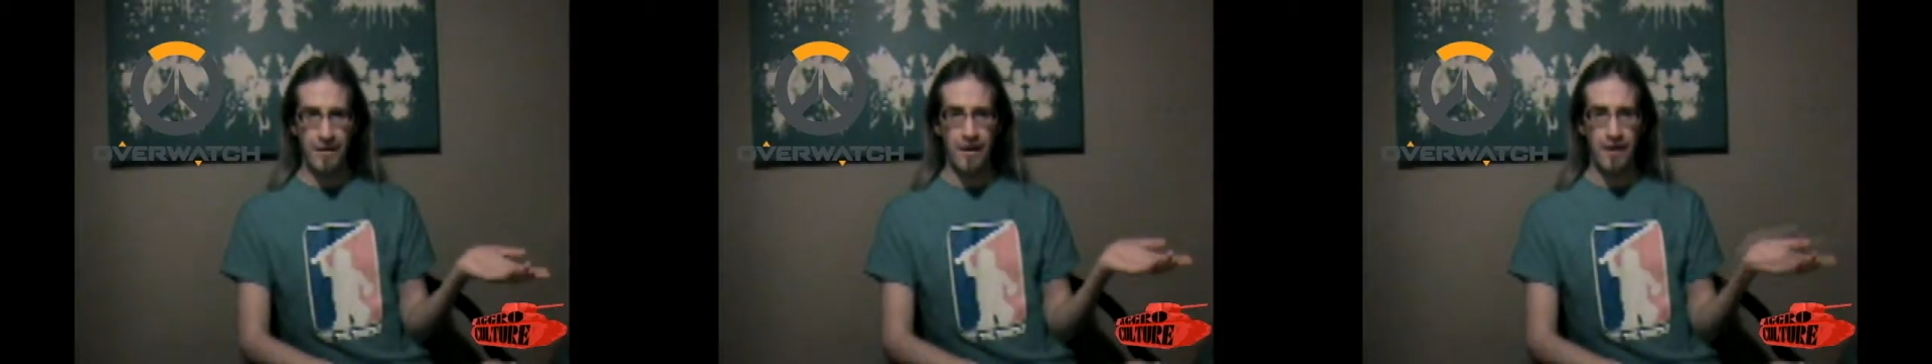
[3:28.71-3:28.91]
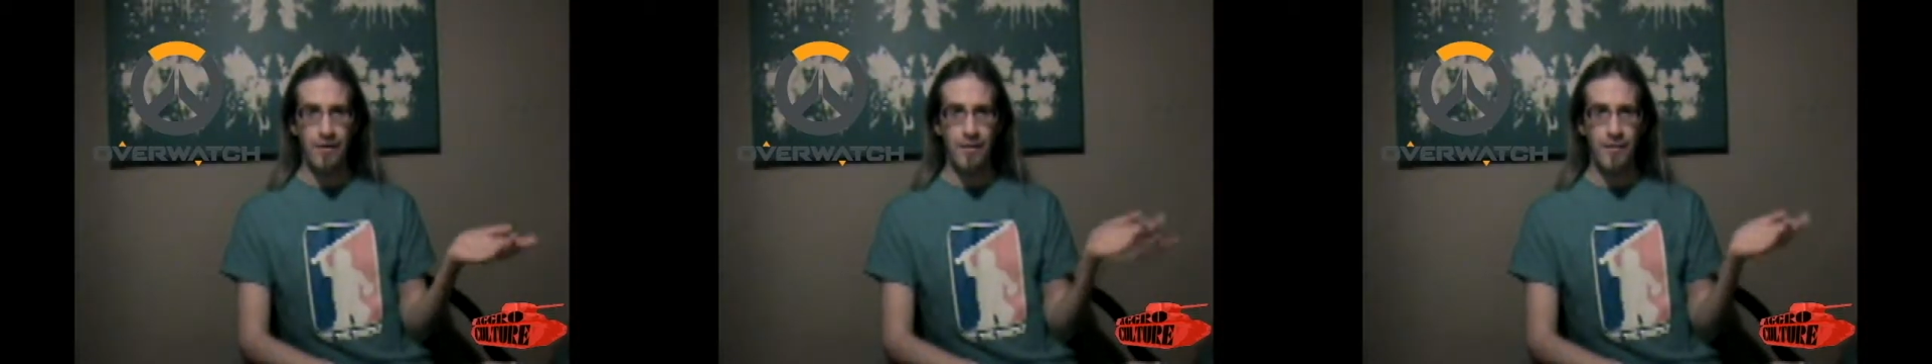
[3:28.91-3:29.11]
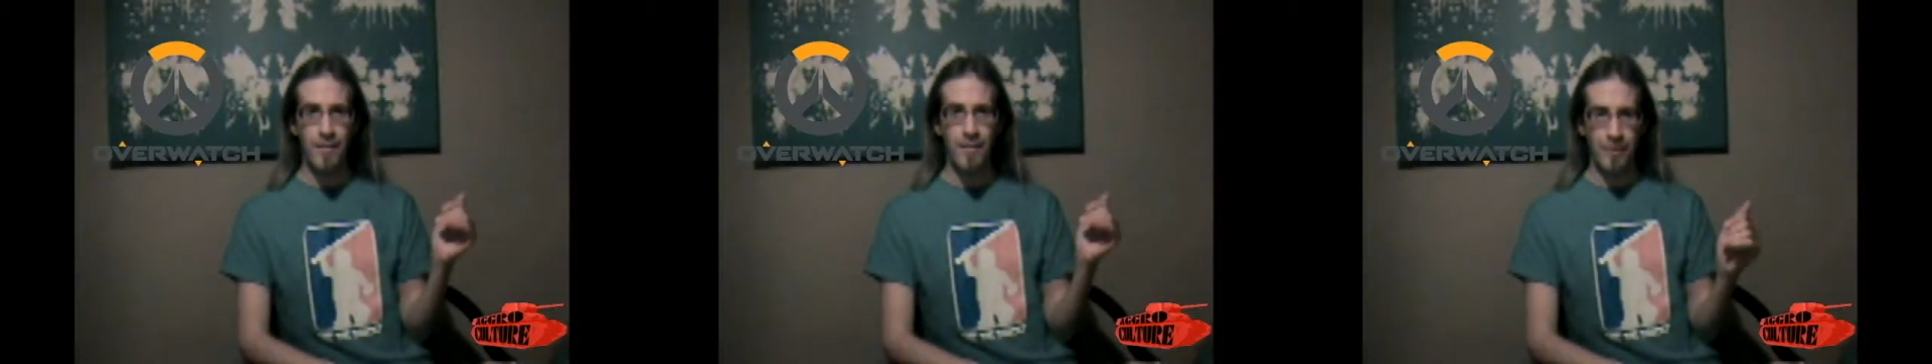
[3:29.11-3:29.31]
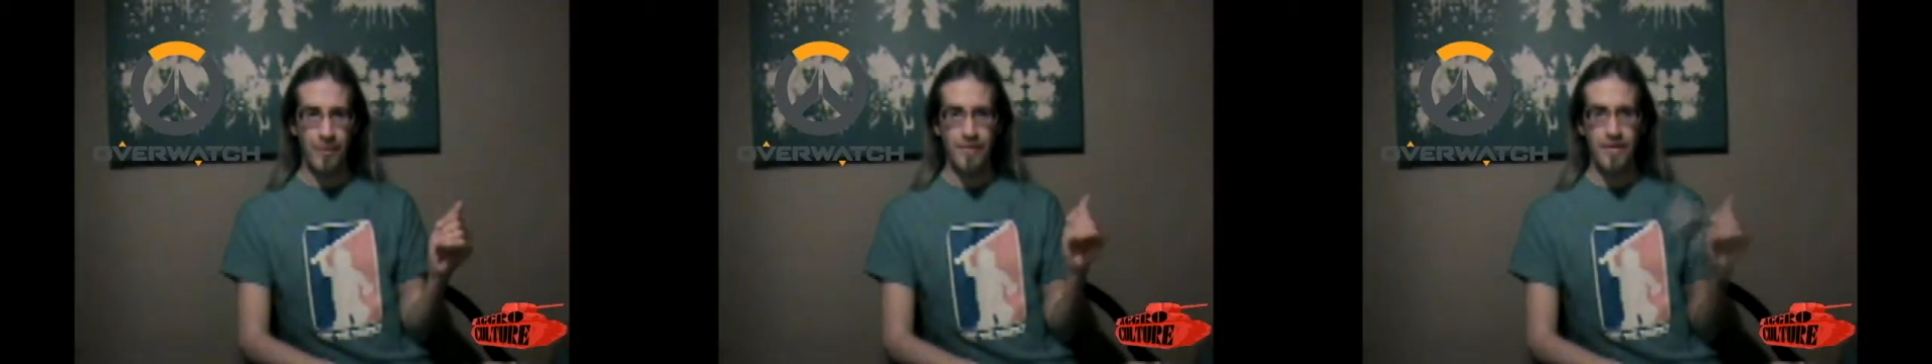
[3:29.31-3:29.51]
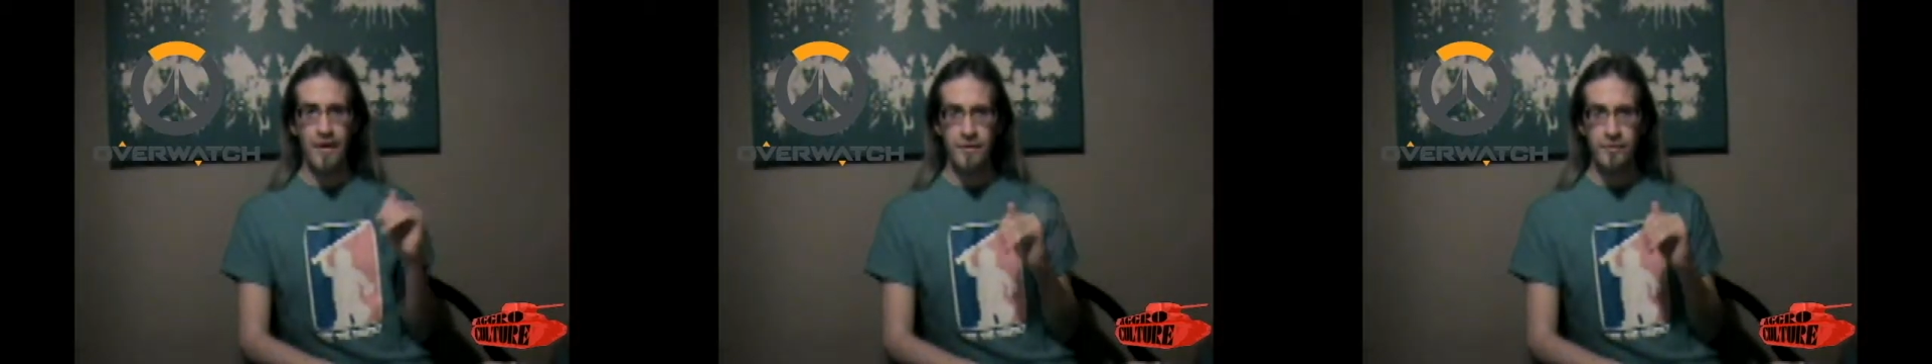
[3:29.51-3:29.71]
of the month
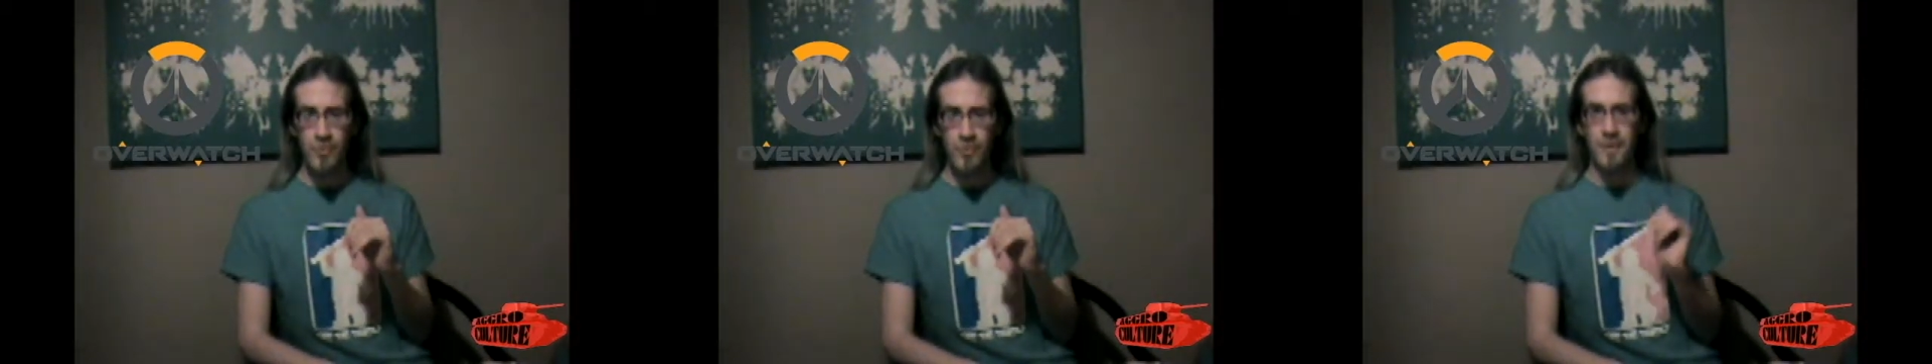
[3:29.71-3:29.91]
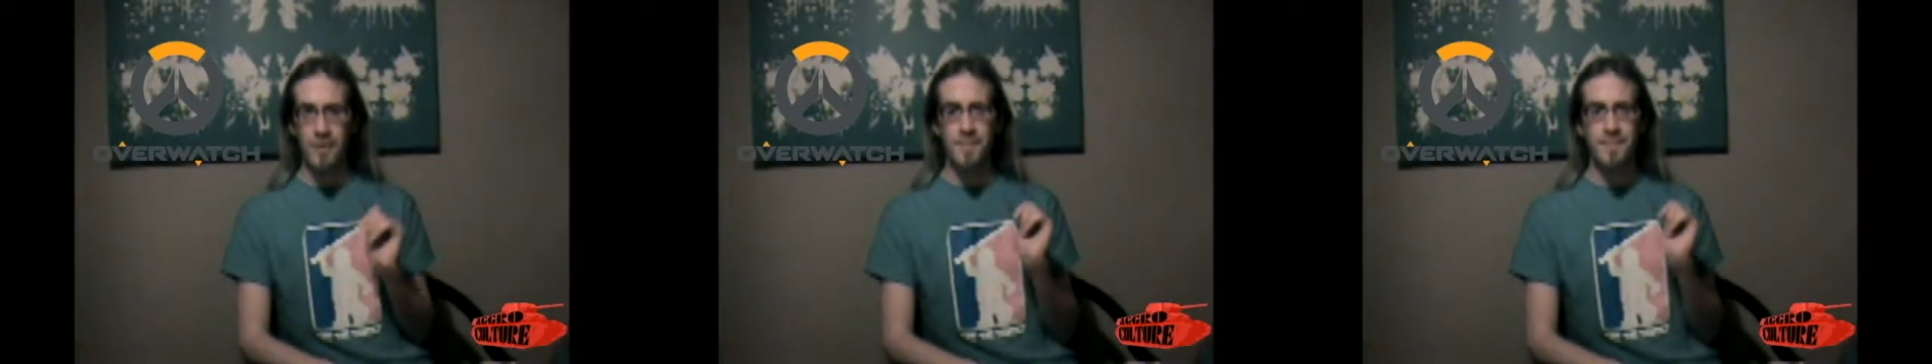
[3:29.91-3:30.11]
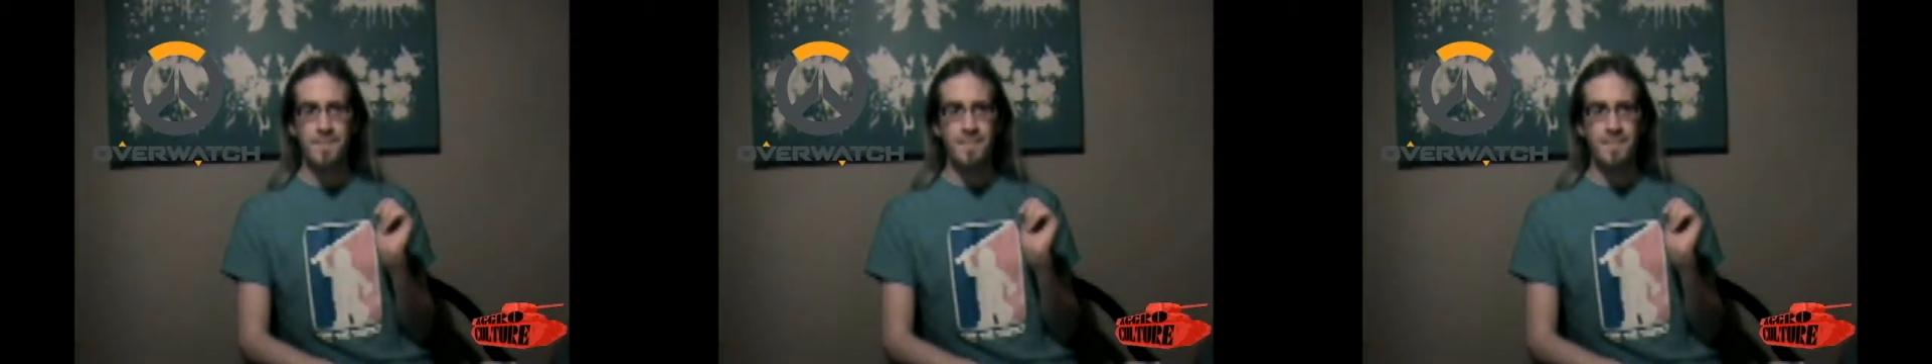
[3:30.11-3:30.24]
of October.